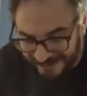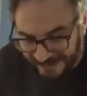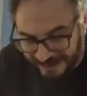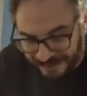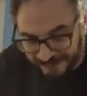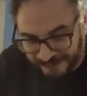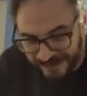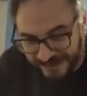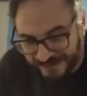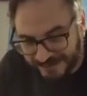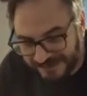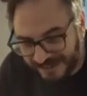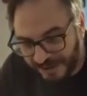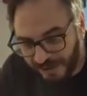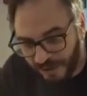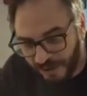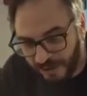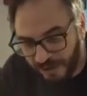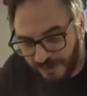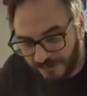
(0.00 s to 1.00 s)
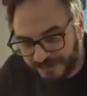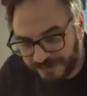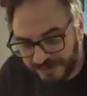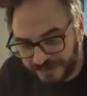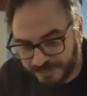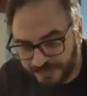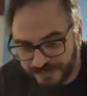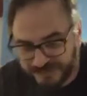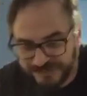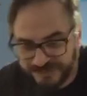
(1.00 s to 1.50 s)
Like, if I sell all
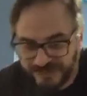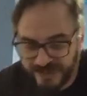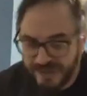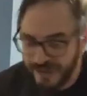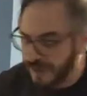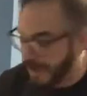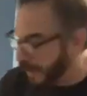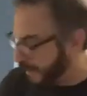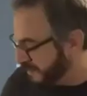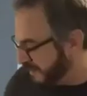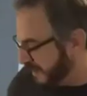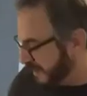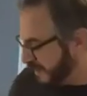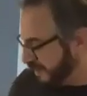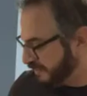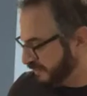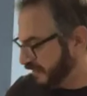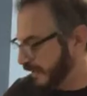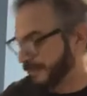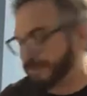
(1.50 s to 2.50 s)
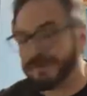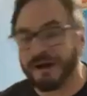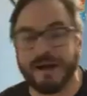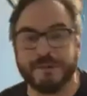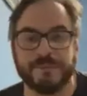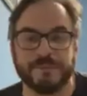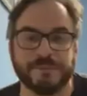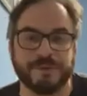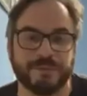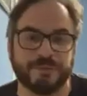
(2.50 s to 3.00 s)
these, which I'll be honest, I
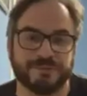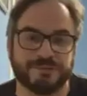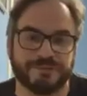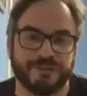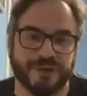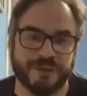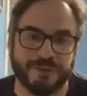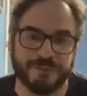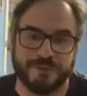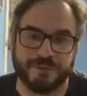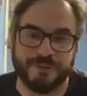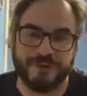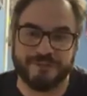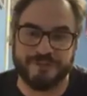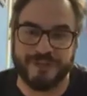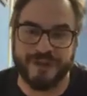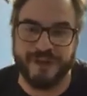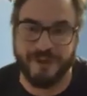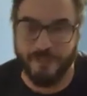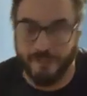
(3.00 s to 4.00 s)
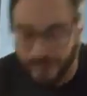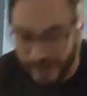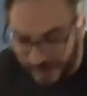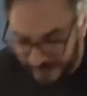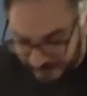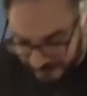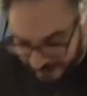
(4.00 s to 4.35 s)
probably will sell them to whoever the hell wants